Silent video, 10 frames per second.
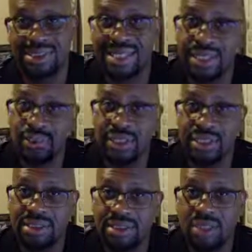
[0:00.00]

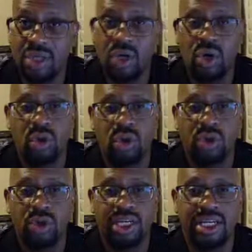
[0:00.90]
sideways
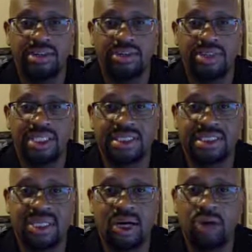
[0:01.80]
or if
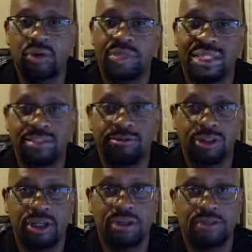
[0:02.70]
it's already
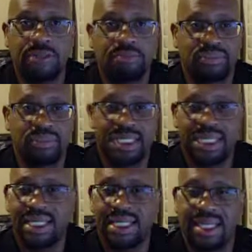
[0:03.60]
involved
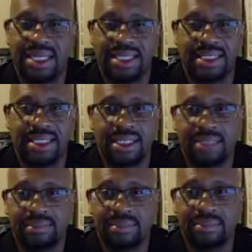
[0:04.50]
in
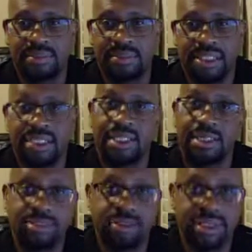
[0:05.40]
an
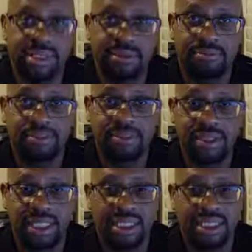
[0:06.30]
uptrend.
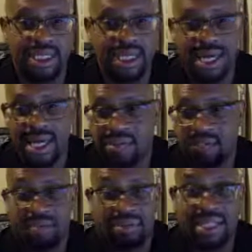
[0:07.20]
Okay,
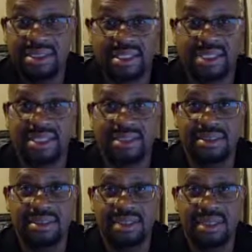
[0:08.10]
that's it.
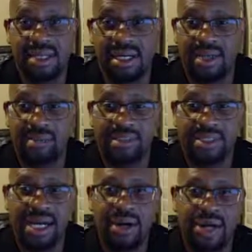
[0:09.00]

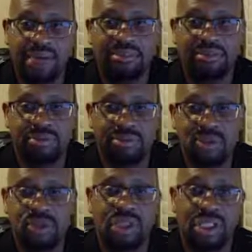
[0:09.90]
Now I've
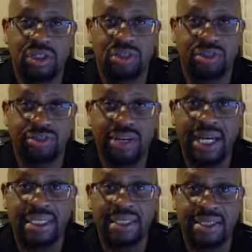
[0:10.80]
been working on
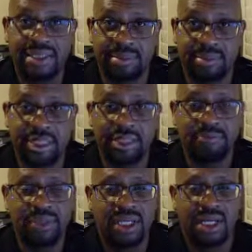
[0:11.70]
refining this a bit.
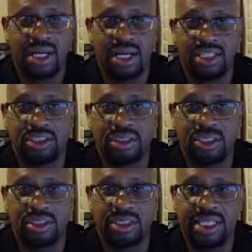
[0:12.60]
You
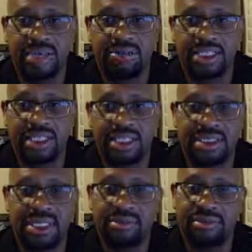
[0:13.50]
can definitely
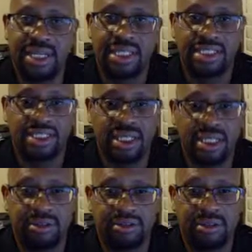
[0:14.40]
take advantage
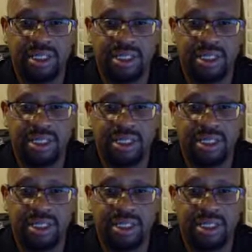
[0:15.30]
of